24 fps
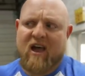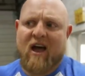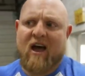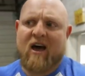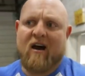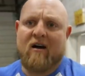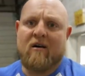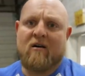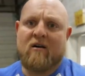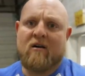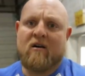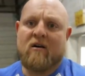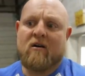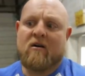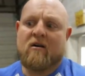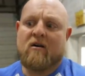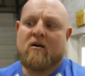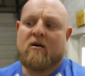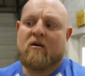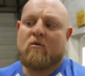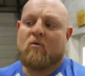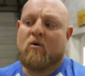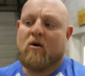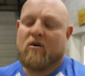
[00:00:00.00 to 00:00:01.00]
Yeah.
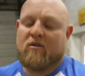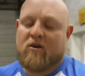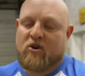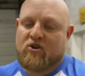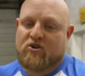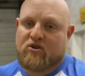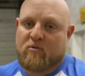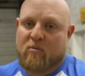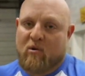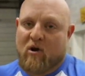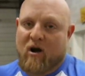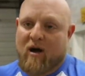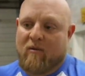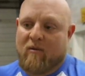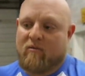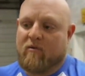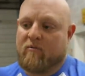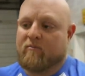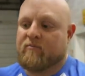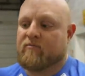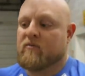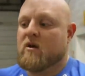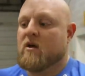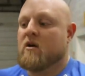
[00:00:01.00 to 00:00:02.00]
Well, there's your
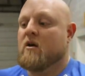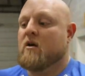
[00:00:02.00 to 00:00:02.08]
problem.